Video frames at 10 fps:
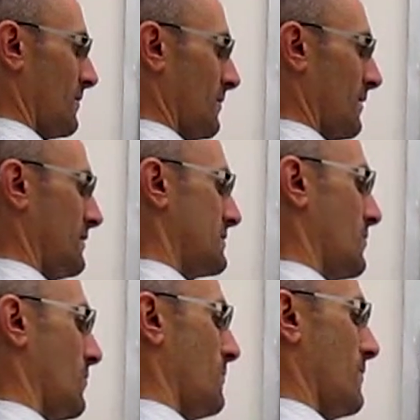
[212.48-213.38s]
Okay,
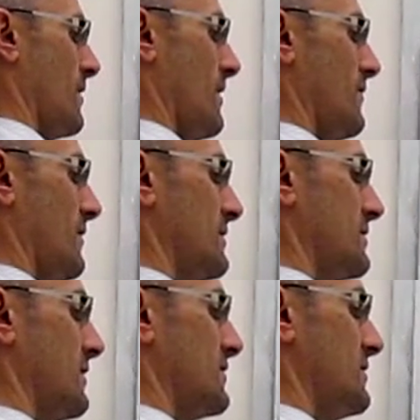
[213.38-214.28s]
so uh, delta
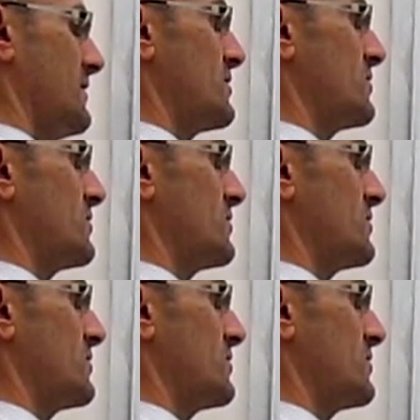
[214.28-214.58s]
RG is